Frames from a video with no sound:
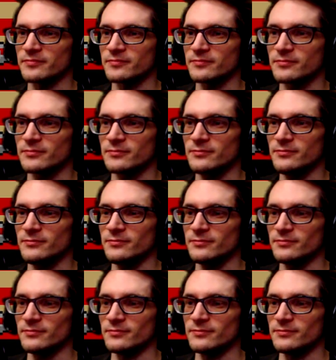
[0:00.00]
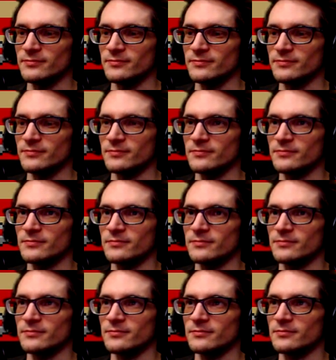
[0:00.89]

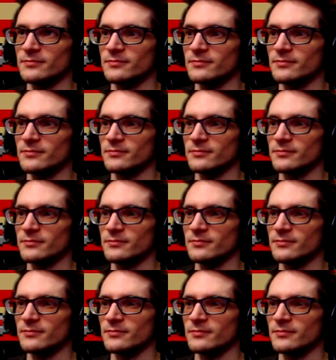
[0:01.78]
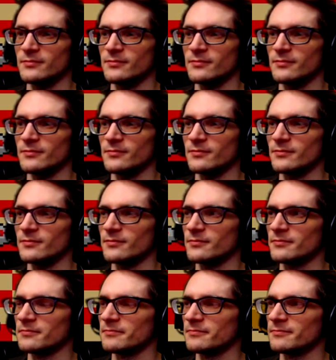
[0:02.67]

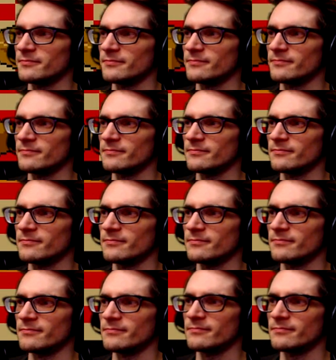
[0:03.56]
Nothing is said.